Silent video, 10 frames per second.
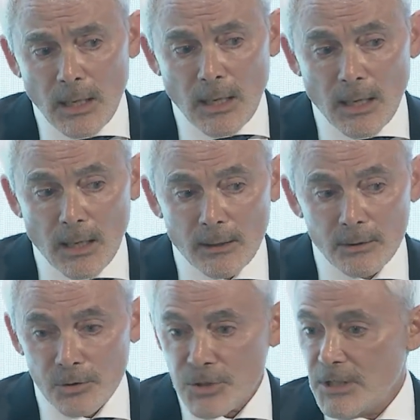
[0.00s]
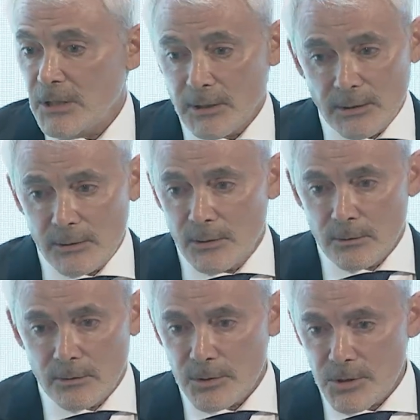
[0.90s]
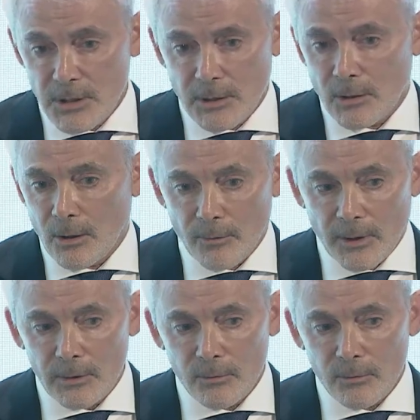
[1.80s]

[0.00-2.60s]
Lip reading: And you're seeing it. You're seeing it already.